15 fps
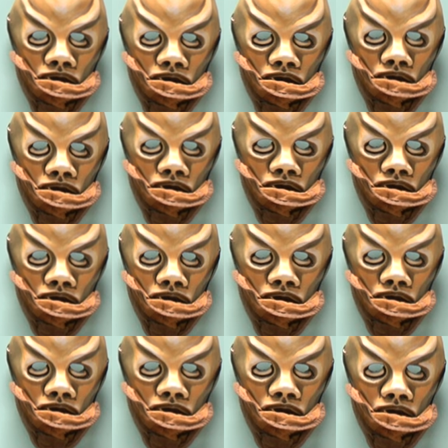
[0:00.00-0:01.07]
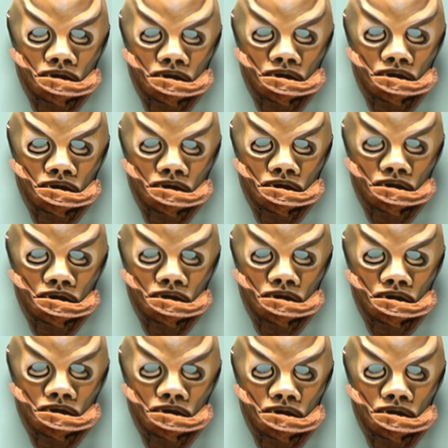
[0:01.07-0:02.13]

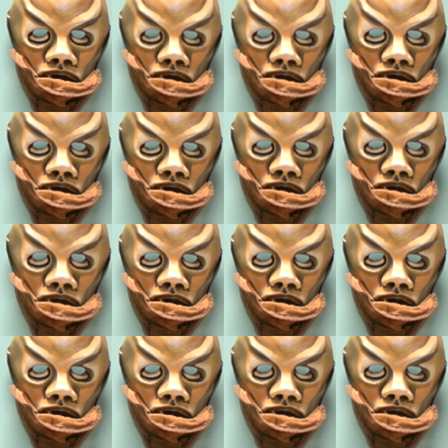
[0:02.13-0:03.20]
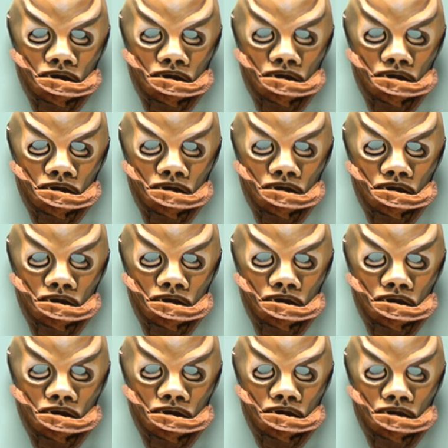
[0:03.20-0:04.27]

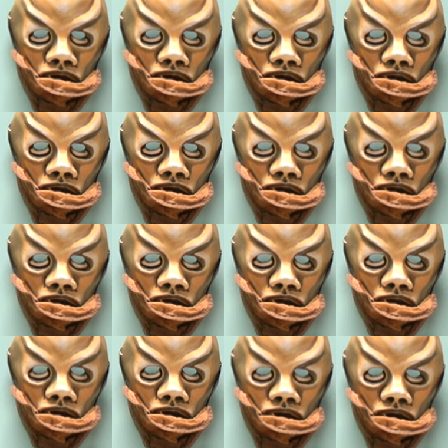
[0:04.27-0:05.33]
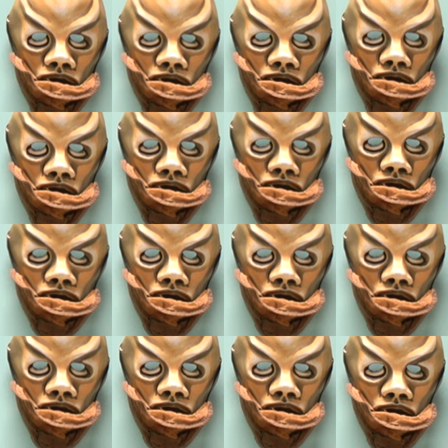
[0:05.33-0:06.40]

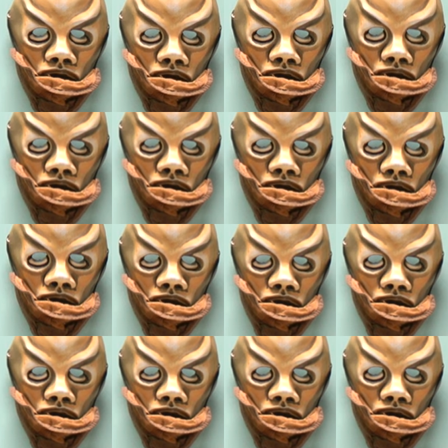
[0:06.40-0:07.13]
[no speech]